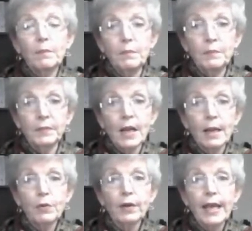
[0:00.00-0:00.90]

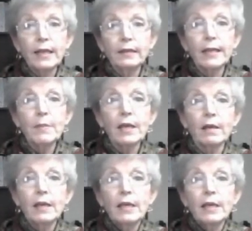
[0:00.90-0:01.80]

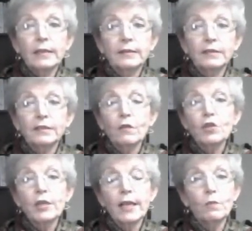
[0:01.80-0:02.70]
hyperkalemia is
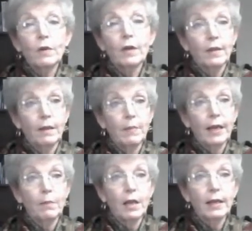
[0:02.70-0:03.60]
associated with a
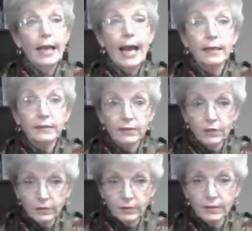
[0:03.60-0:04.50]
metabolic
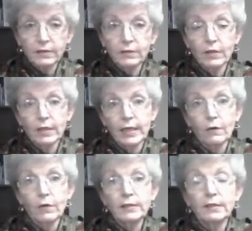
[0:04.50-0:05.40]
acidosis or an
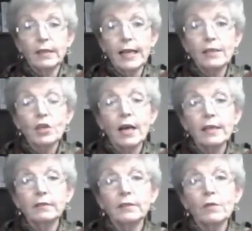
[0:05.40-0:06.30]
increase in H
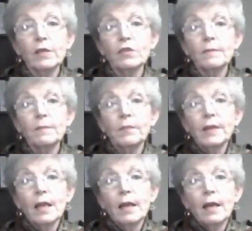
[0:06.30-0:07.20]
ion secretion,
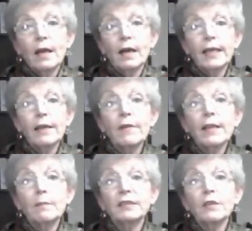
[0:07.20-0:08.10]
giving
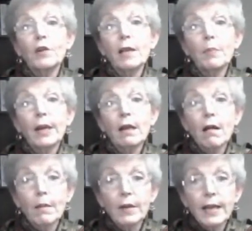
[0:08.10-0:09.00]
them sodium
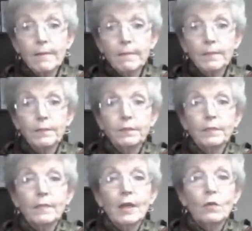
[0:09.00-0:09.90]
bicarbonate
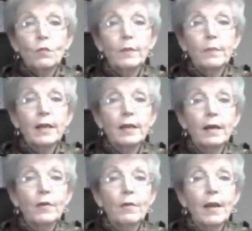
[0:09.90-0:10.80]
would be
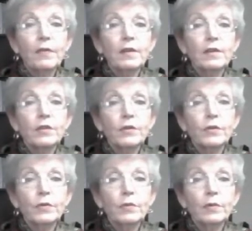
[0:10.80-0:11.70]
another method
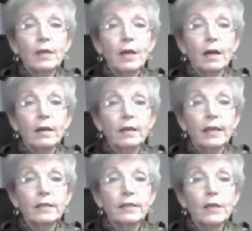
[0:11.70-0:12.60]
to
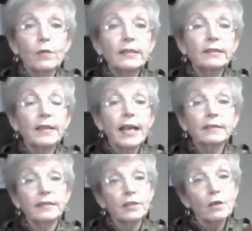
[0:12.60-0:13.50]
decrease the
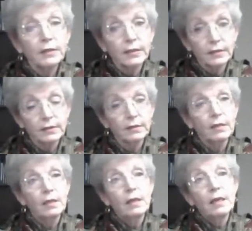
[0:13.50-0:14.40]
acidosis
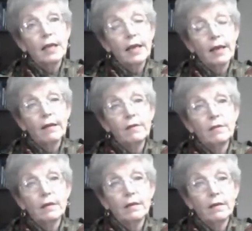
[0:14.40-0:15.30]
and